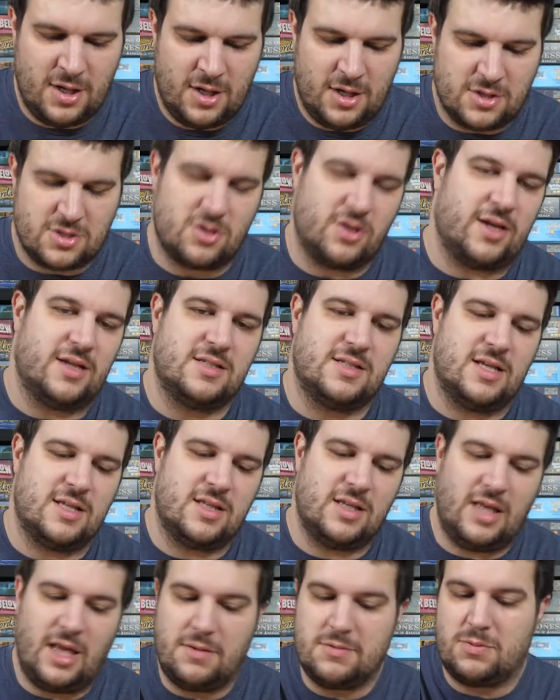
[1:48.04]
So like I said,
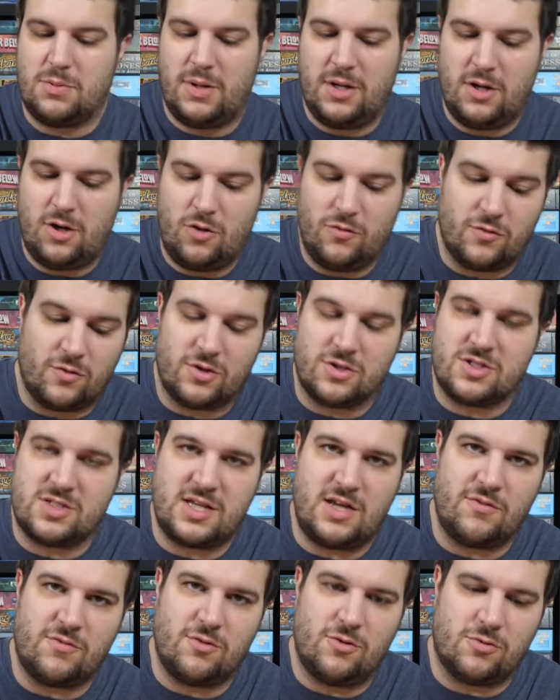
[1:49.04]
the game's played over
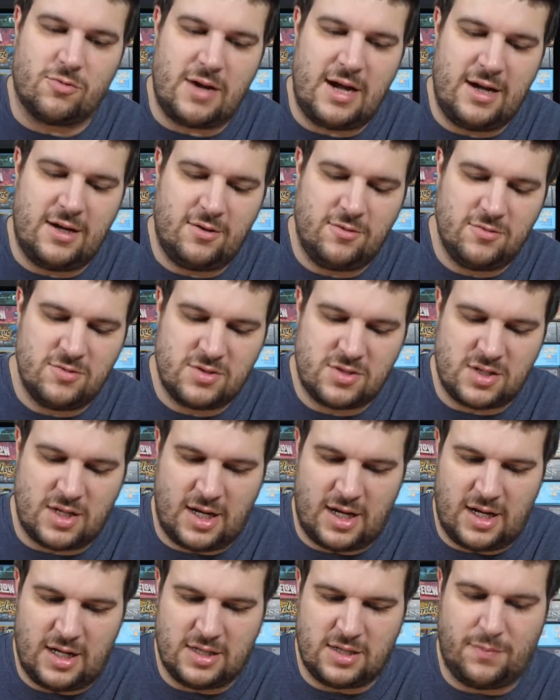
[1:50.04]
several rounds,
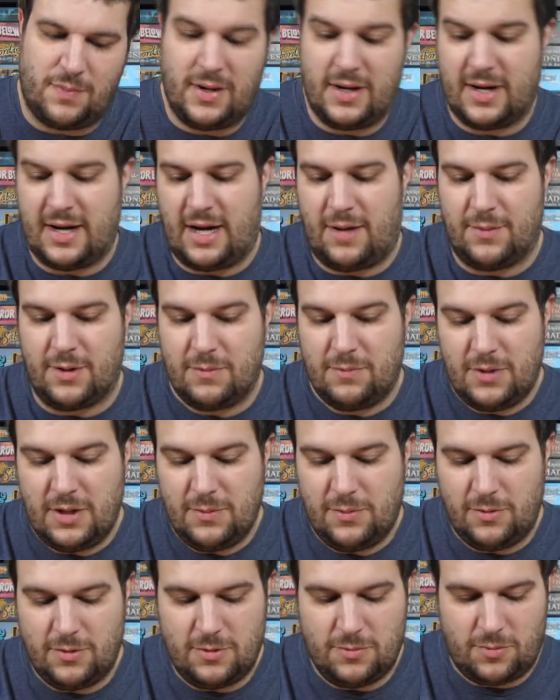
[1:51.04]
depending on how many
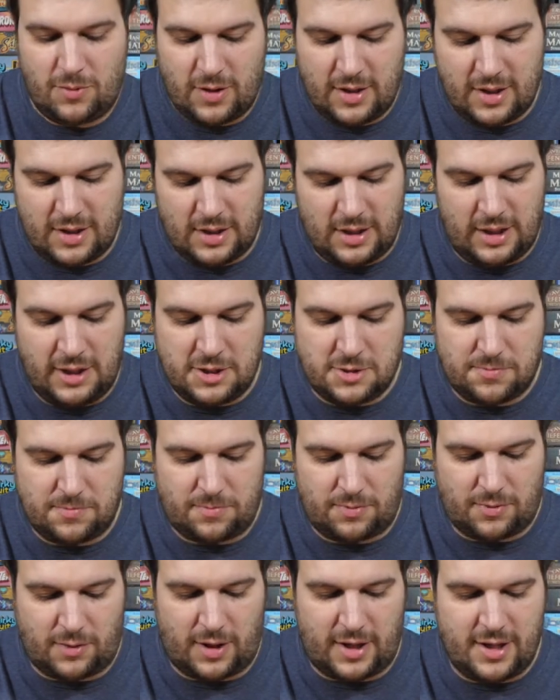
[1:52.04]
people you play. Each
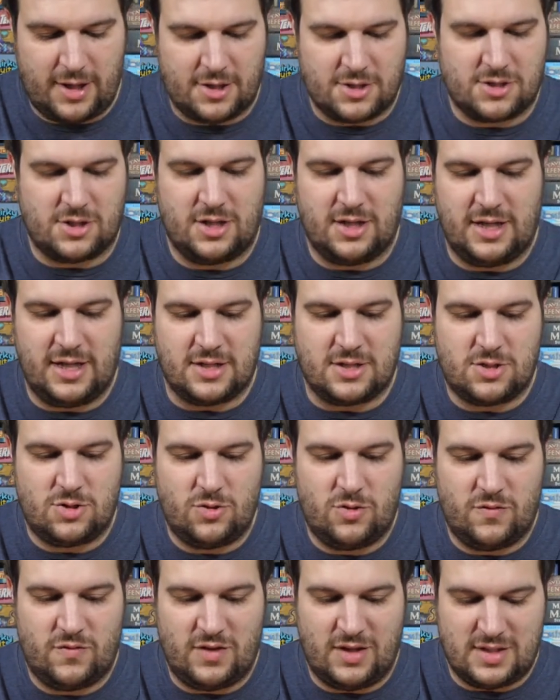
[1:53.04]
player is going to get
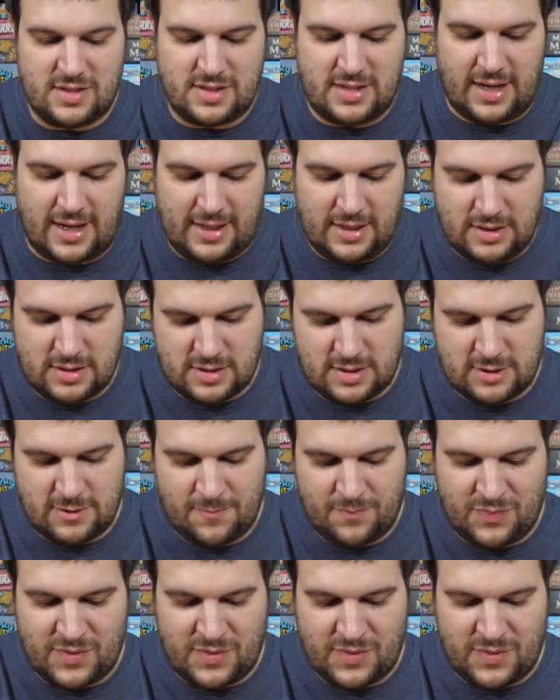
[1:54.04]
2 of these dice.